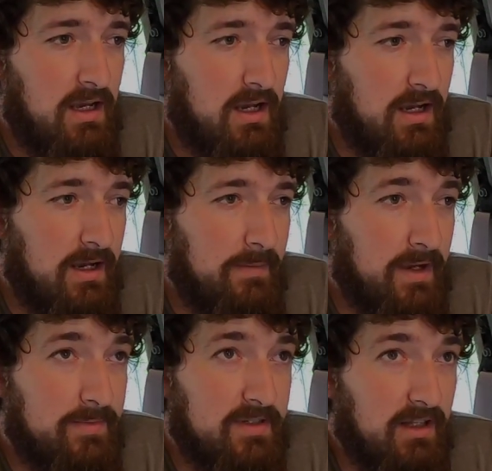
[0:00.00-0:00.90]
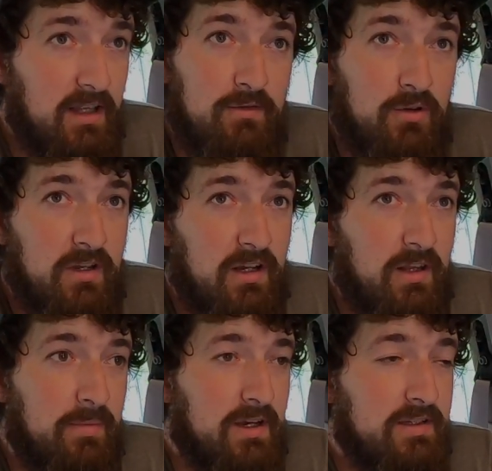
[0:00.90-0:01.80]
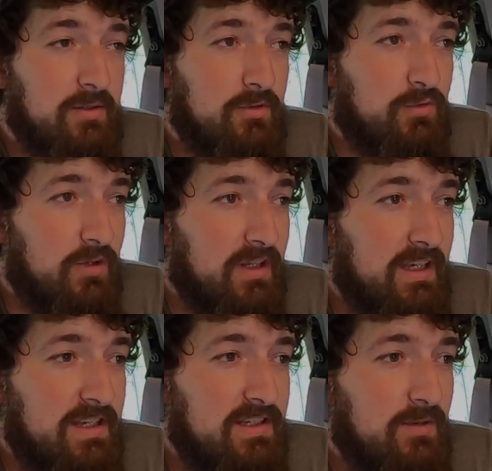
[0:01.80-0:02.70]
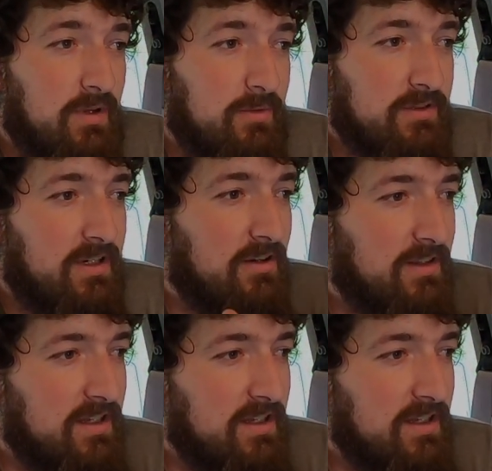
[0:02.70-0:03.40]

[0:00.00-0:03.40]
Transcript: I absolutely love working on the bus. It was really easy when I was tearing